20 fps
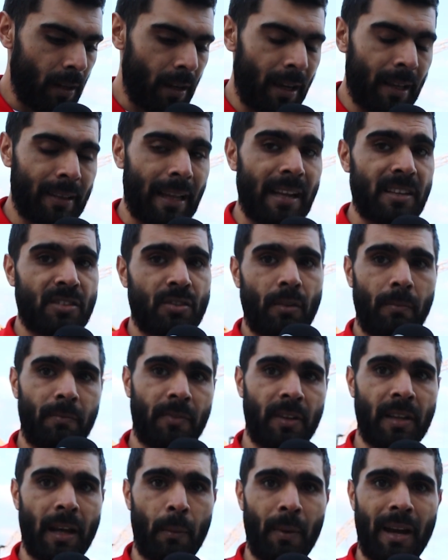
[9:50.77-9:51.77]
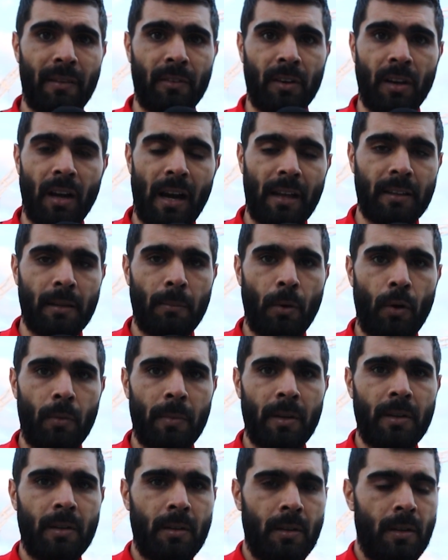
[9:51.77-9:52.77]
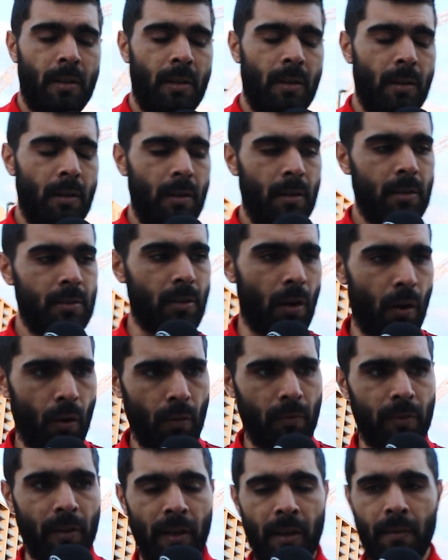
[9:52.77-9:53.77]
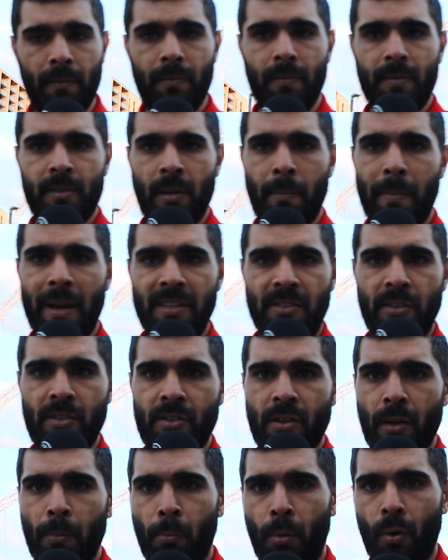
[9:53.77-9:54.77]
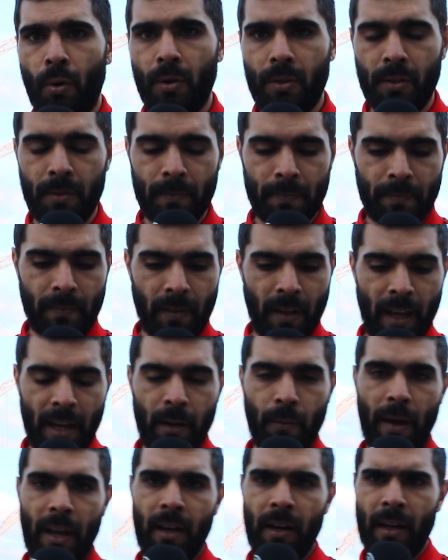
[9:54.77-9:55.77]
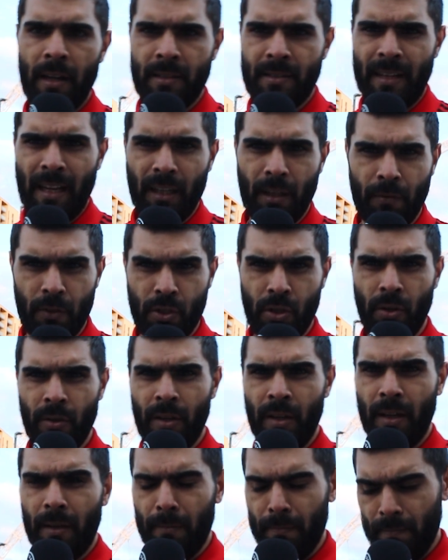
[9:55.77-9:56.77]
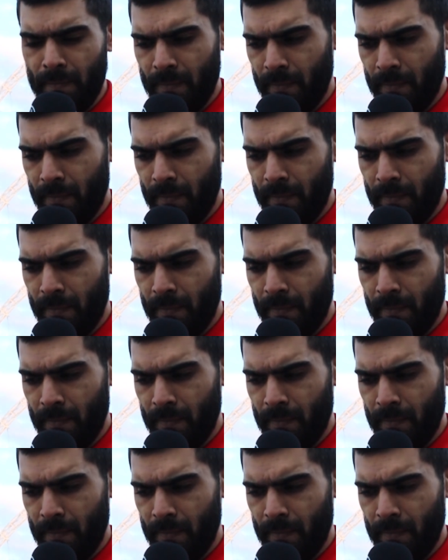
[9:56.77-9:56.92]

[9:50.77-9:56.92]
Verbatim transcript: And that's something that we haven't got at the moment. So hopefully it's a message to the board. Anyway, guys, thank you for tuning in.